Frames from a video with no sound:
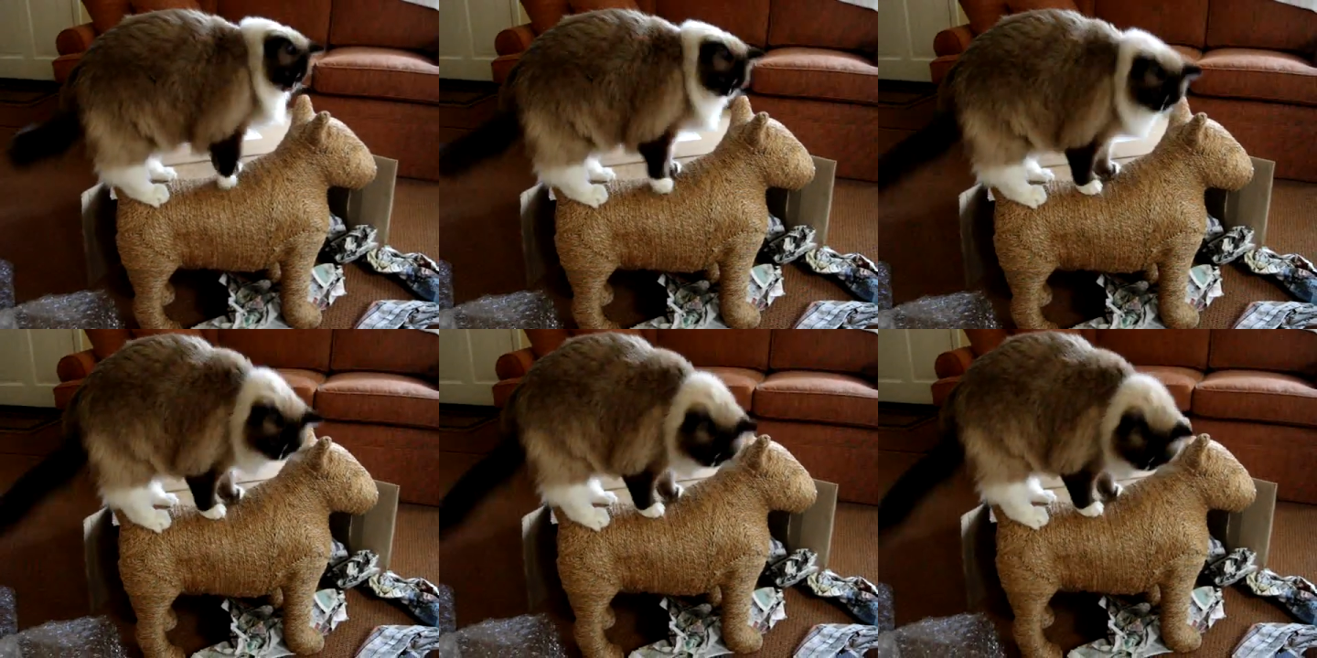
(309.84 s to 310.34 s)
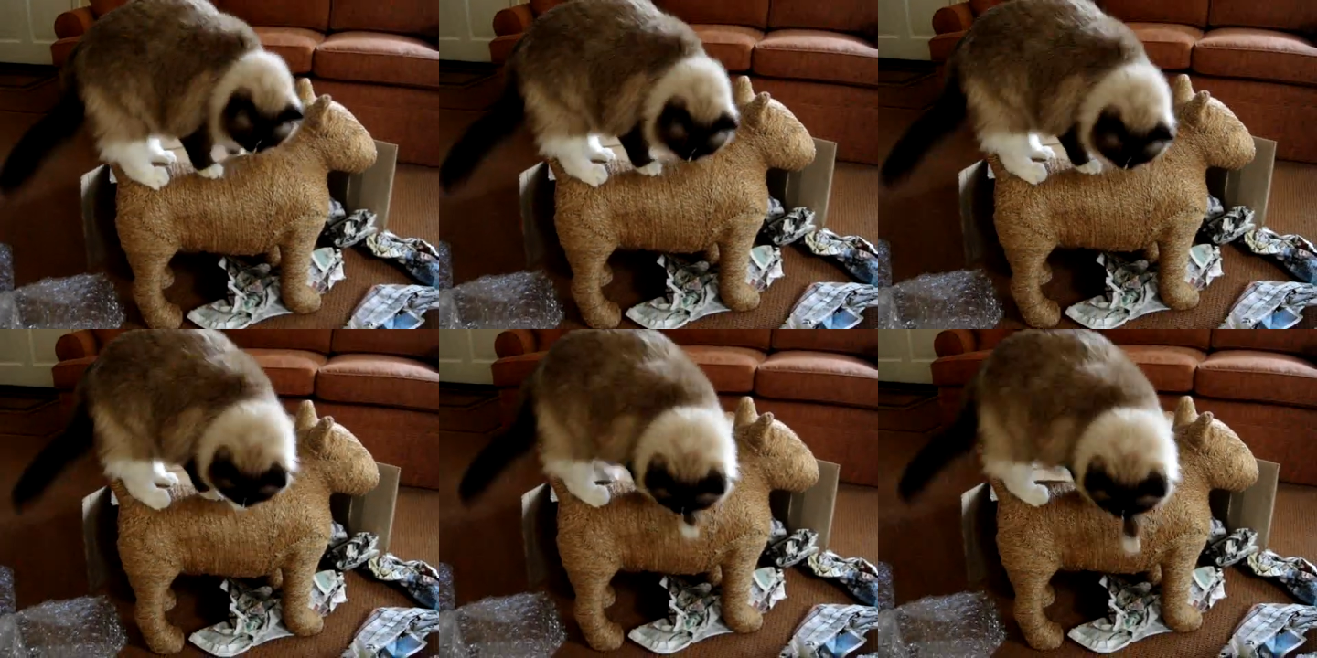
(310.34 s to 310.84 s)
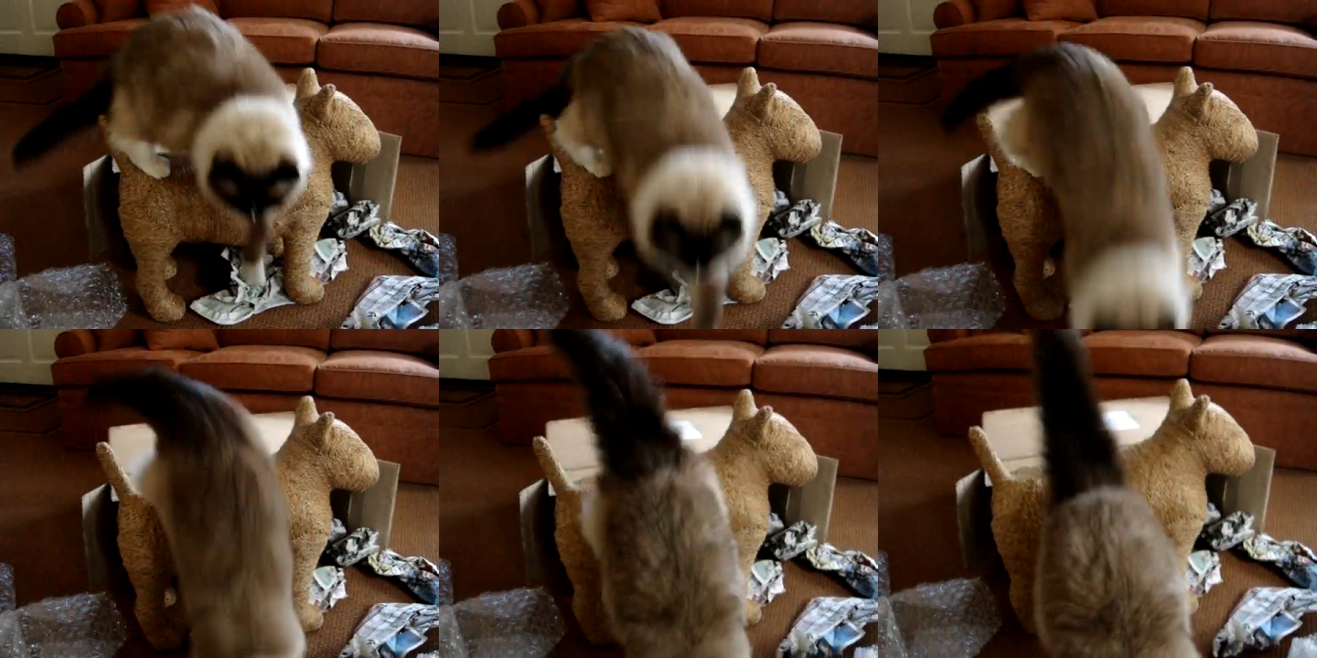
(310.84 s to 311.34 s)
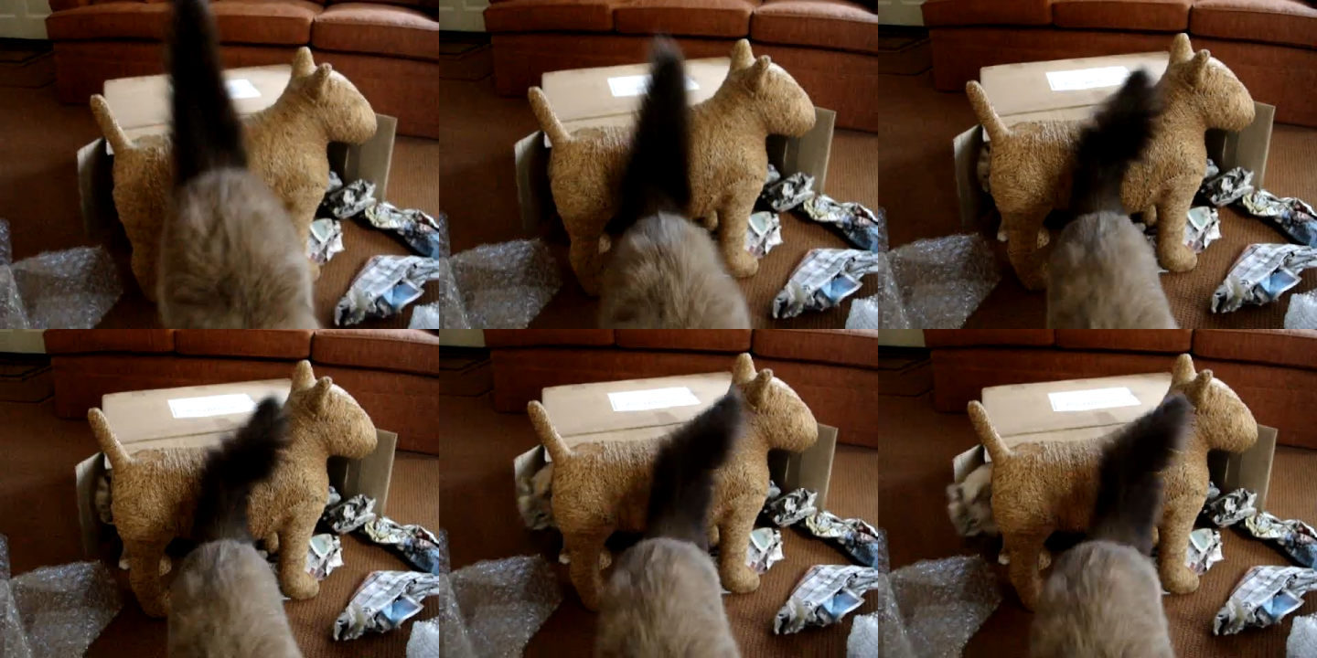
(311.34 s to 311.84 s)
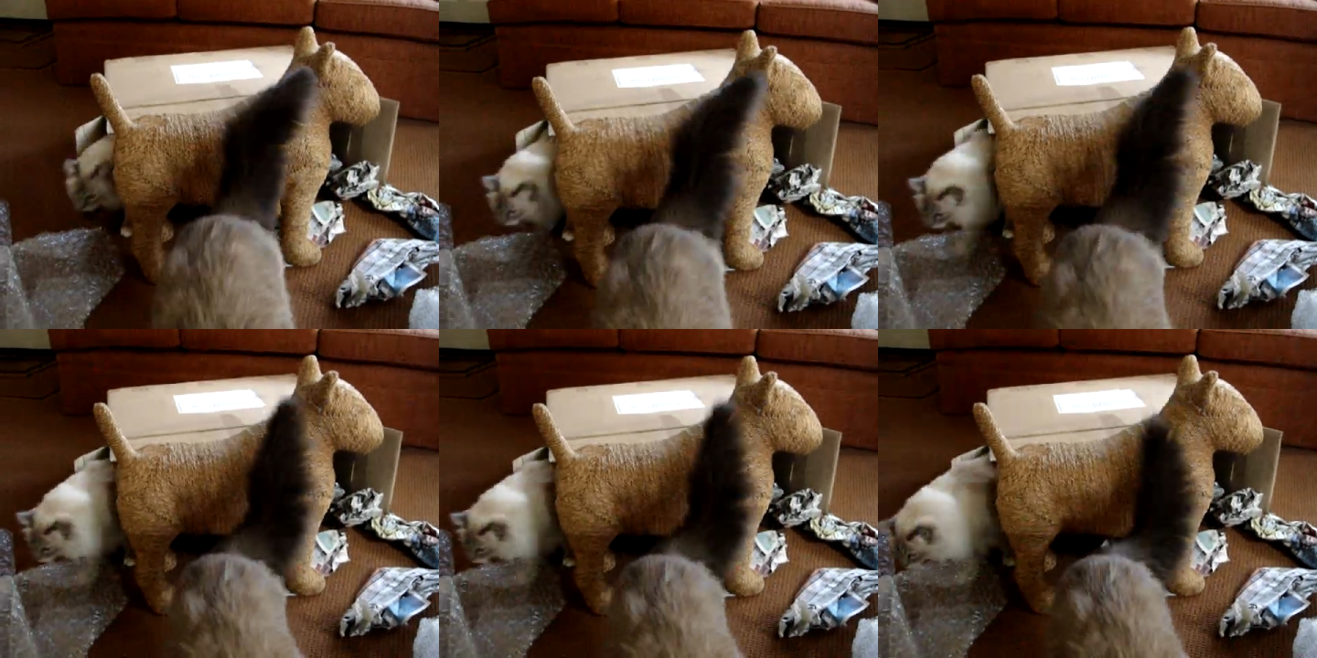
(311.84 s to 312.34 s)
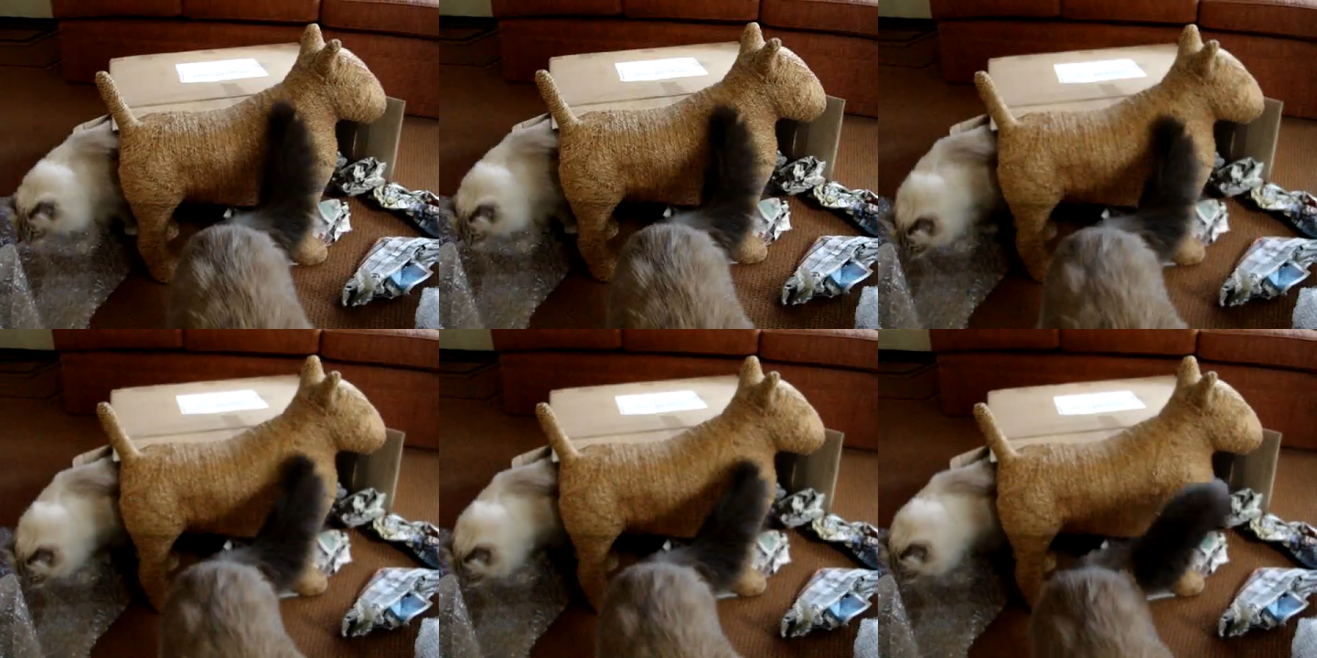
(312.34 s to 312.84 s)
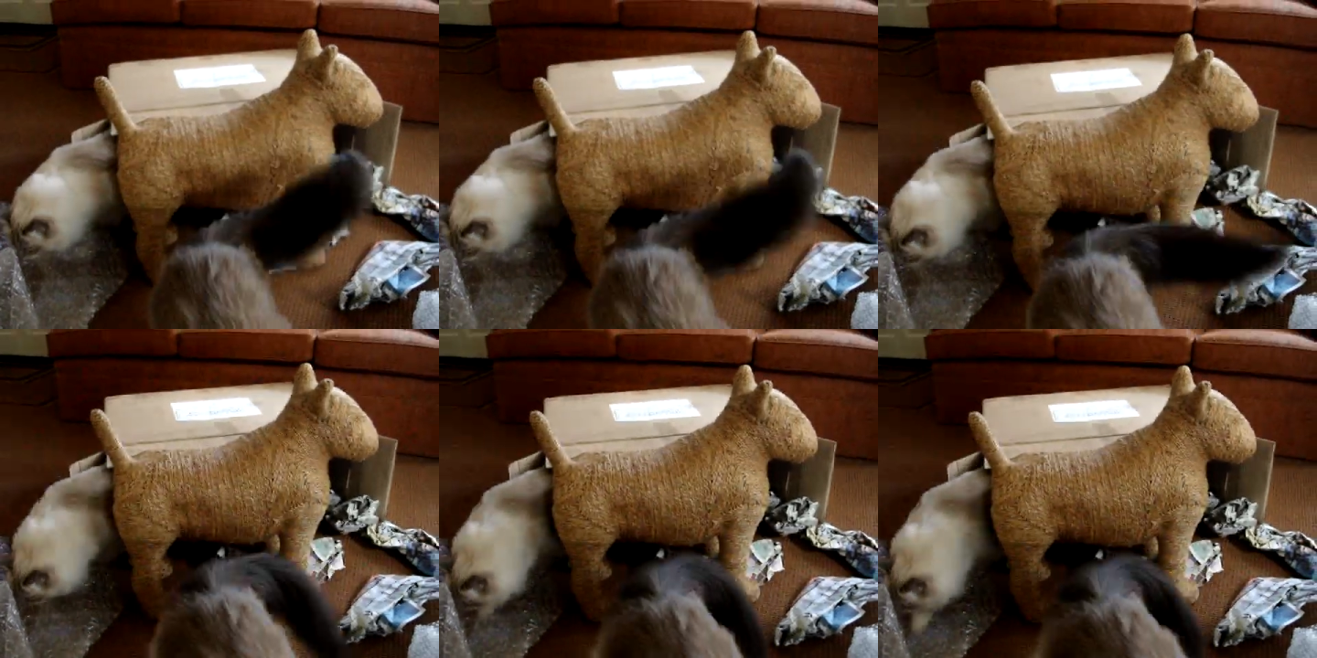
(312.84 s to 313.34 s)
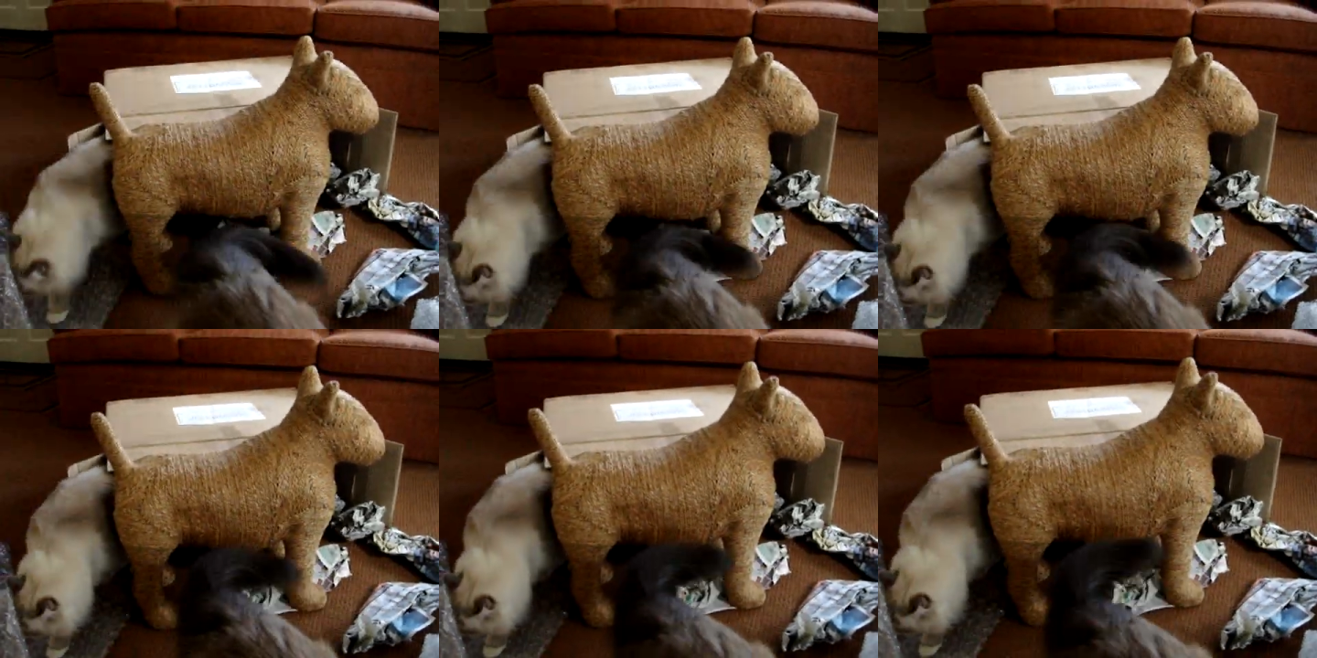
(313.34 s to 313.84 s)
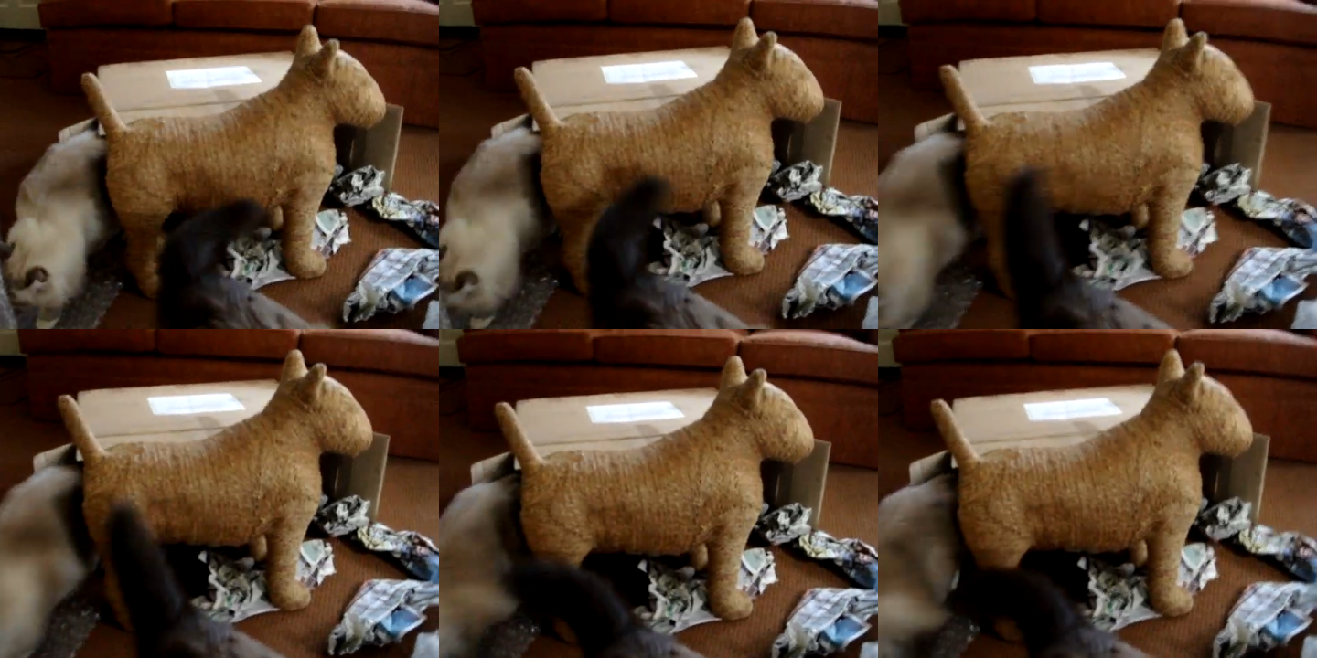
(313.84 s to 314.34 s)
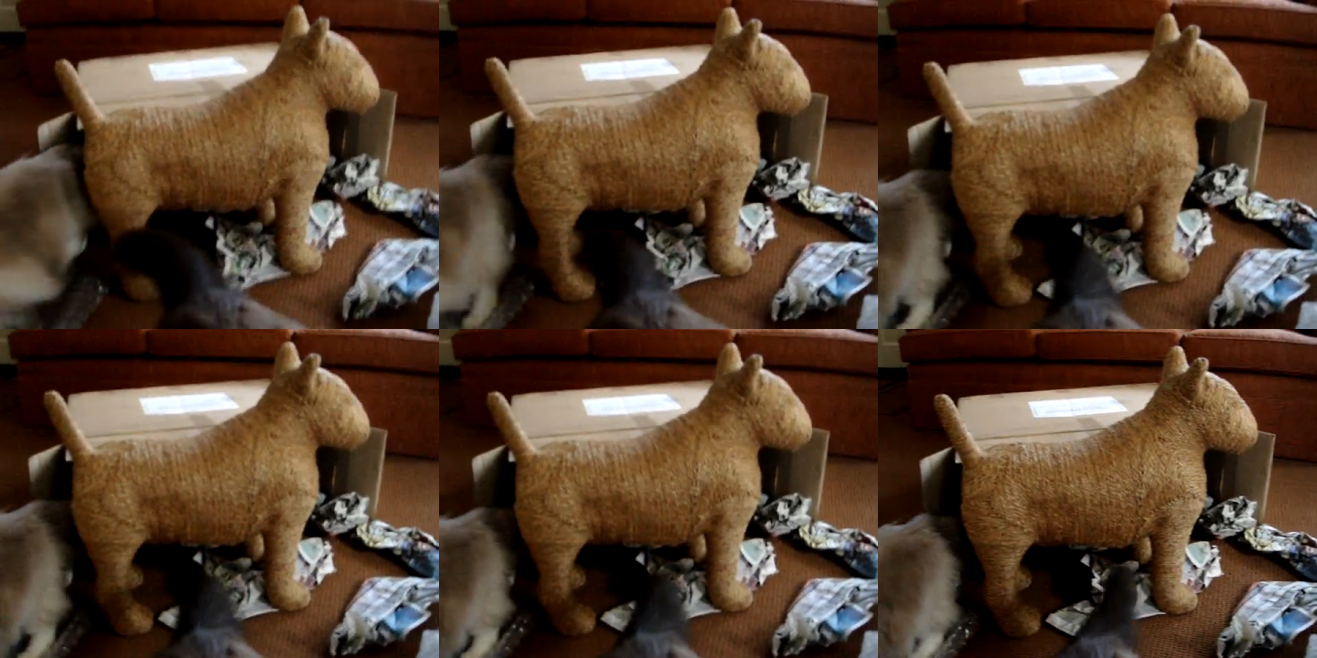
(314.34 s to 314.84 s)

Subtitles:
(no speaker visible)